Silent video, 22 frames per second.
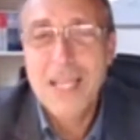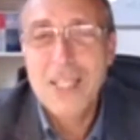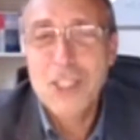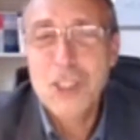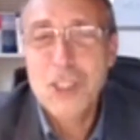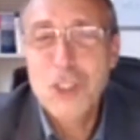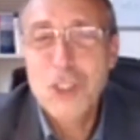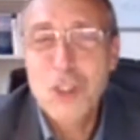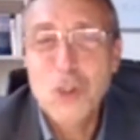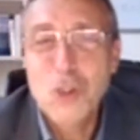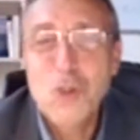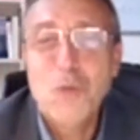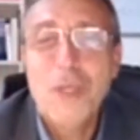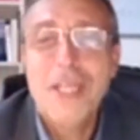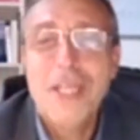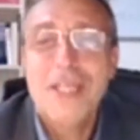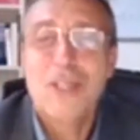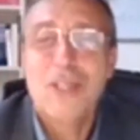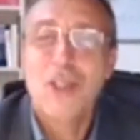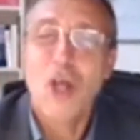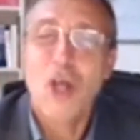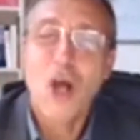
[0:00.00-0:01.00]
Should
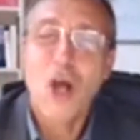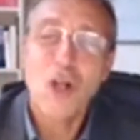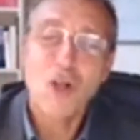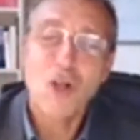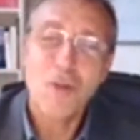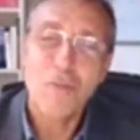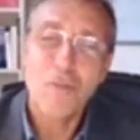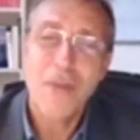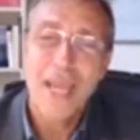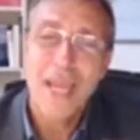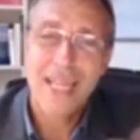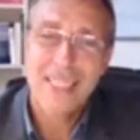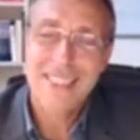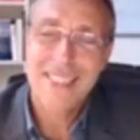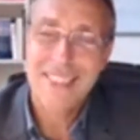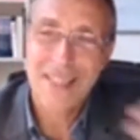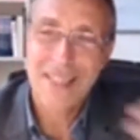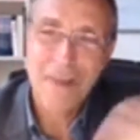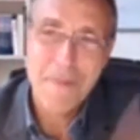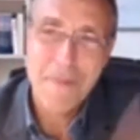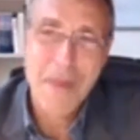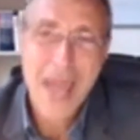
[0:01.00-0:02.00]
we
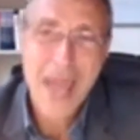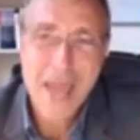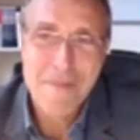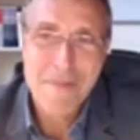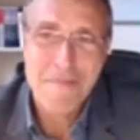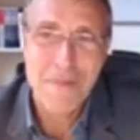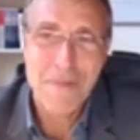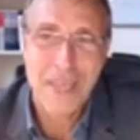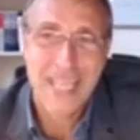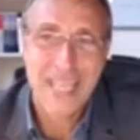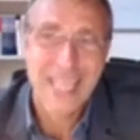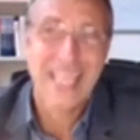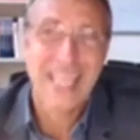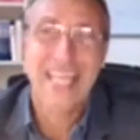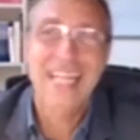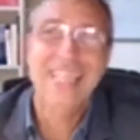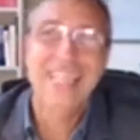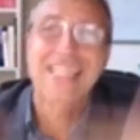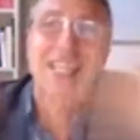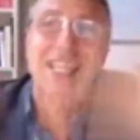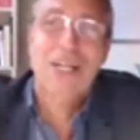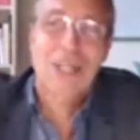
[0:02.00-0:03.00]
document the mapping
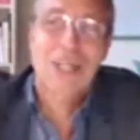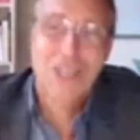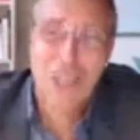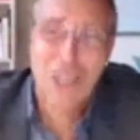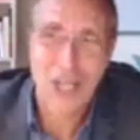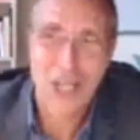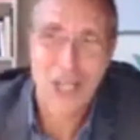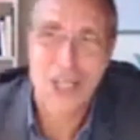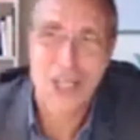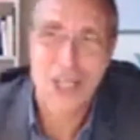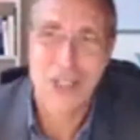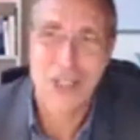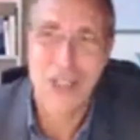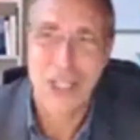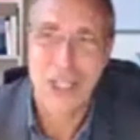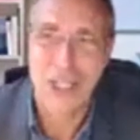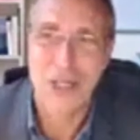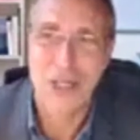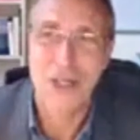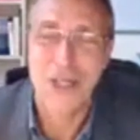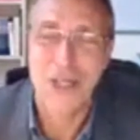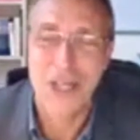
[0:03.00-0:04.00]
in the ontology
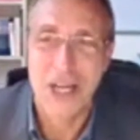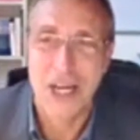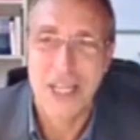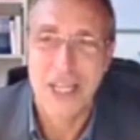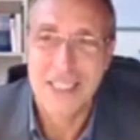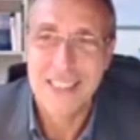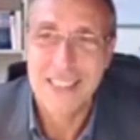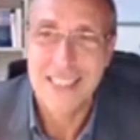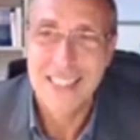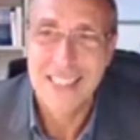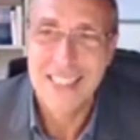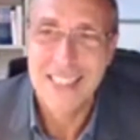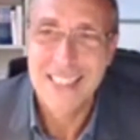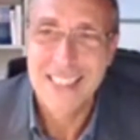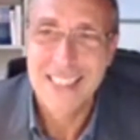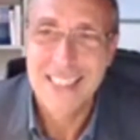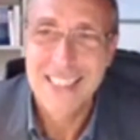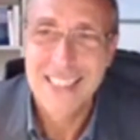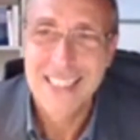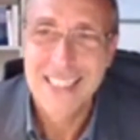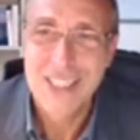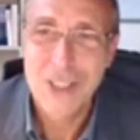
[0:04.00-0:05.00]
or not?
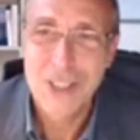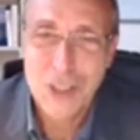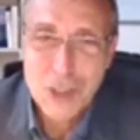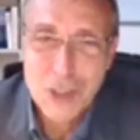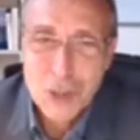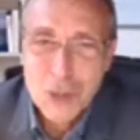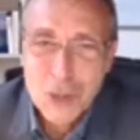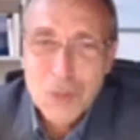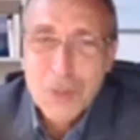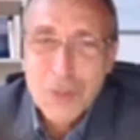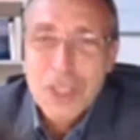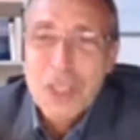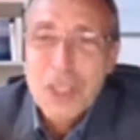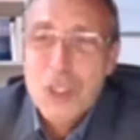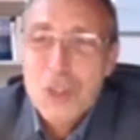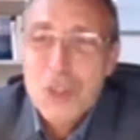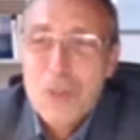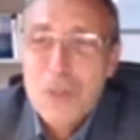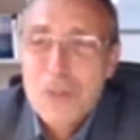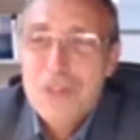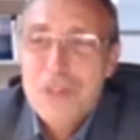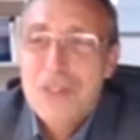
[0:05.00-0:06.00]
So should we
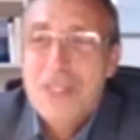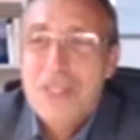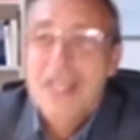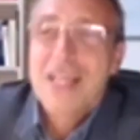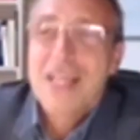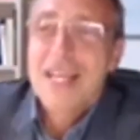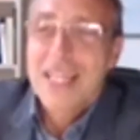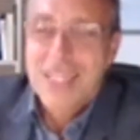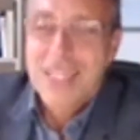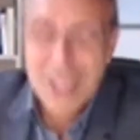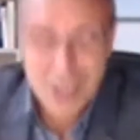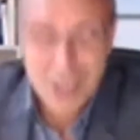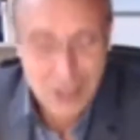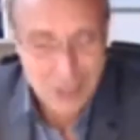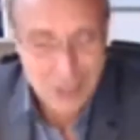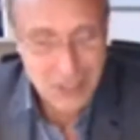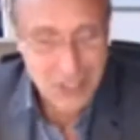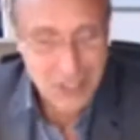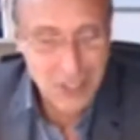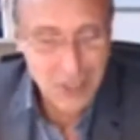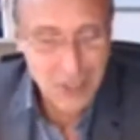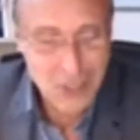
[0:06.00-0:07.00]
use
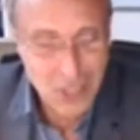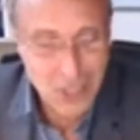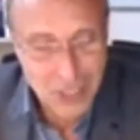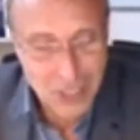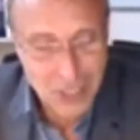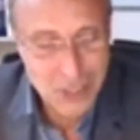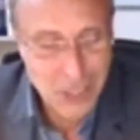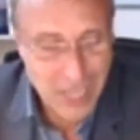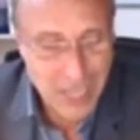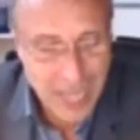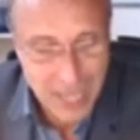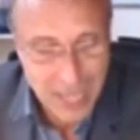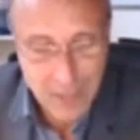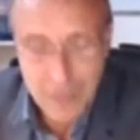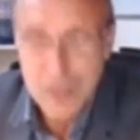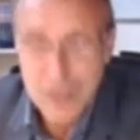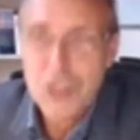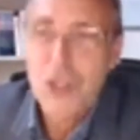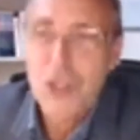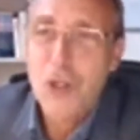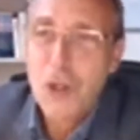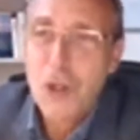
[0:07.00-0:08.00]
the ontology
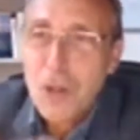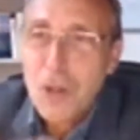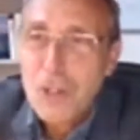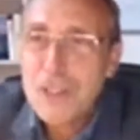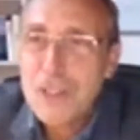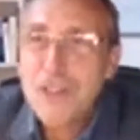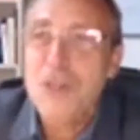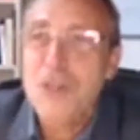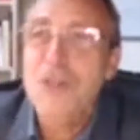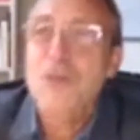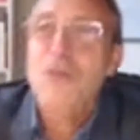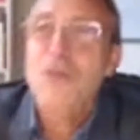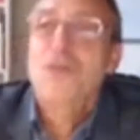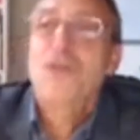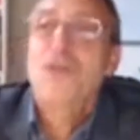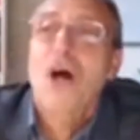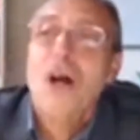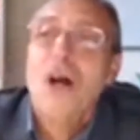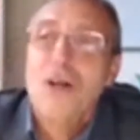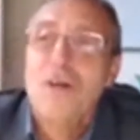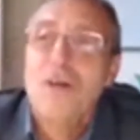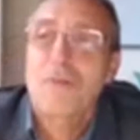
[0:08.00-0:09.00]
language also to
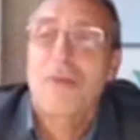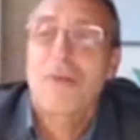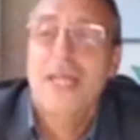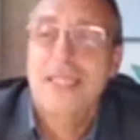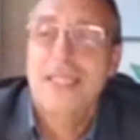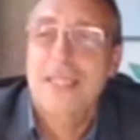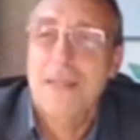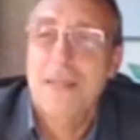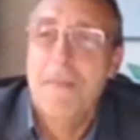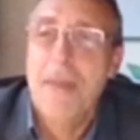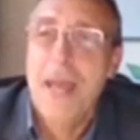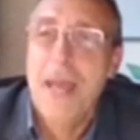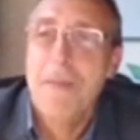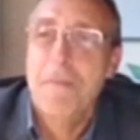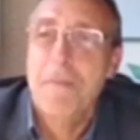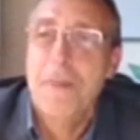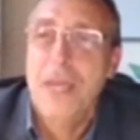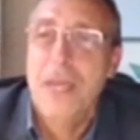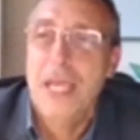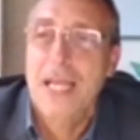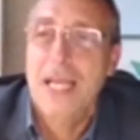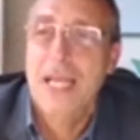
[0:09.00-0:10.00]
document the
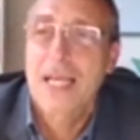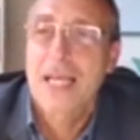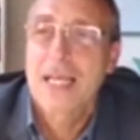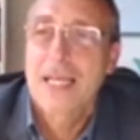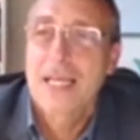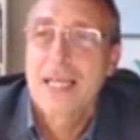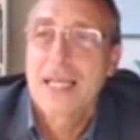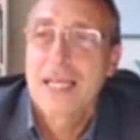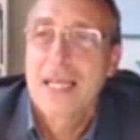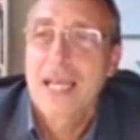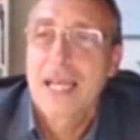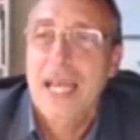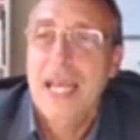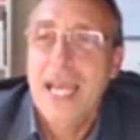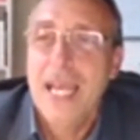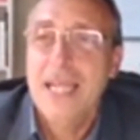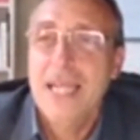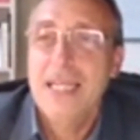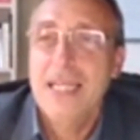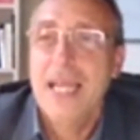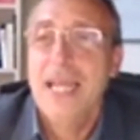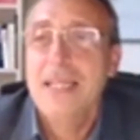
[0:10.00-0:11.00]
mapping
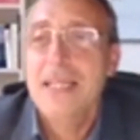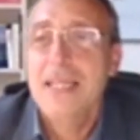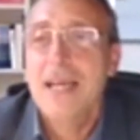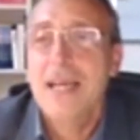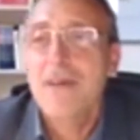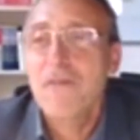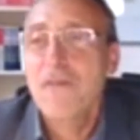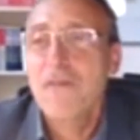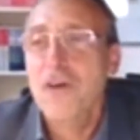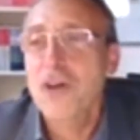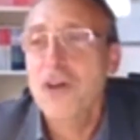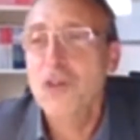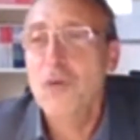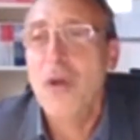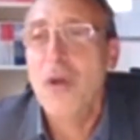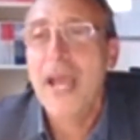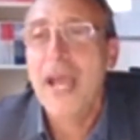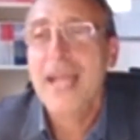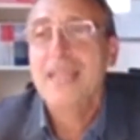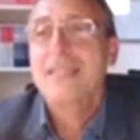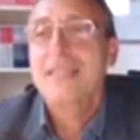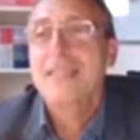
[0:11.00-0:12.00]
and therefore to
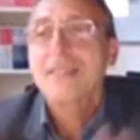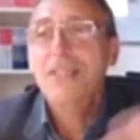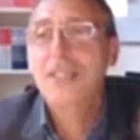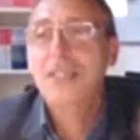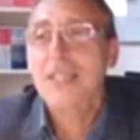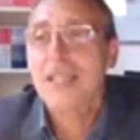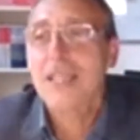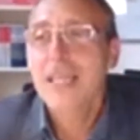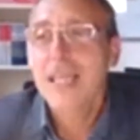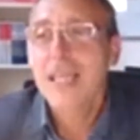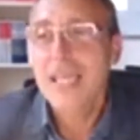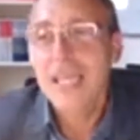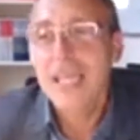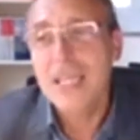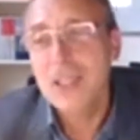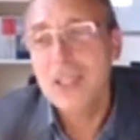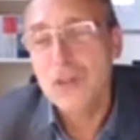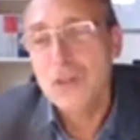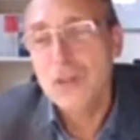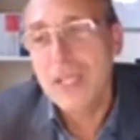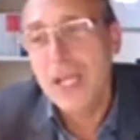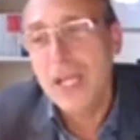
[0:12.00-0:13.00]
enter
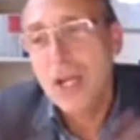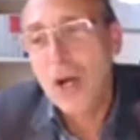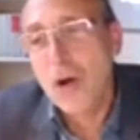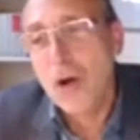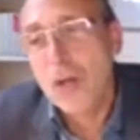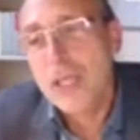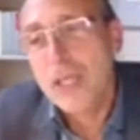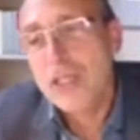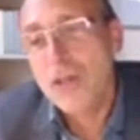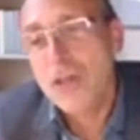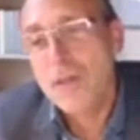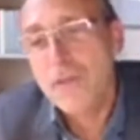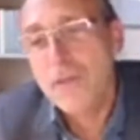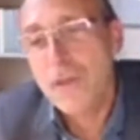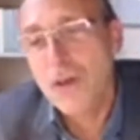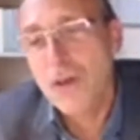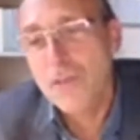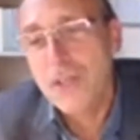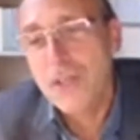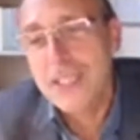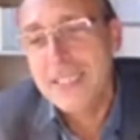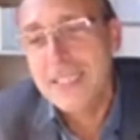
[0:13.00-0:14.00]
into the knowledge
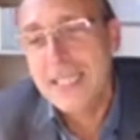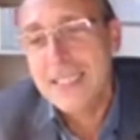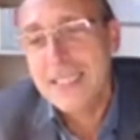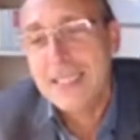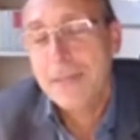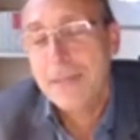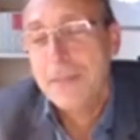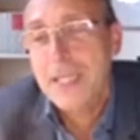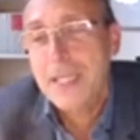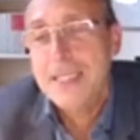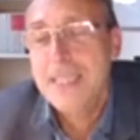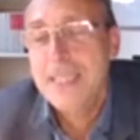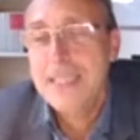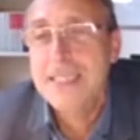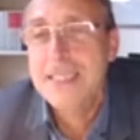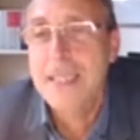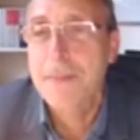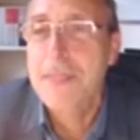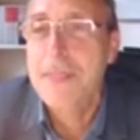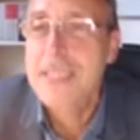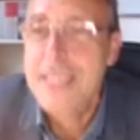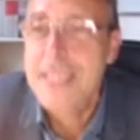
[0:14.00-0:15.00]
of the system
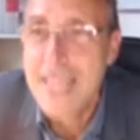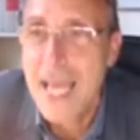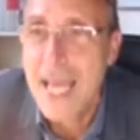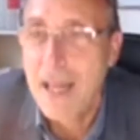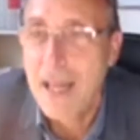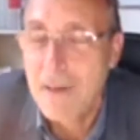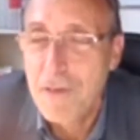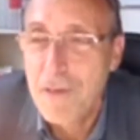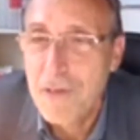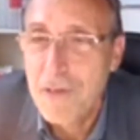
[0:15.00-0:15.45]
itself?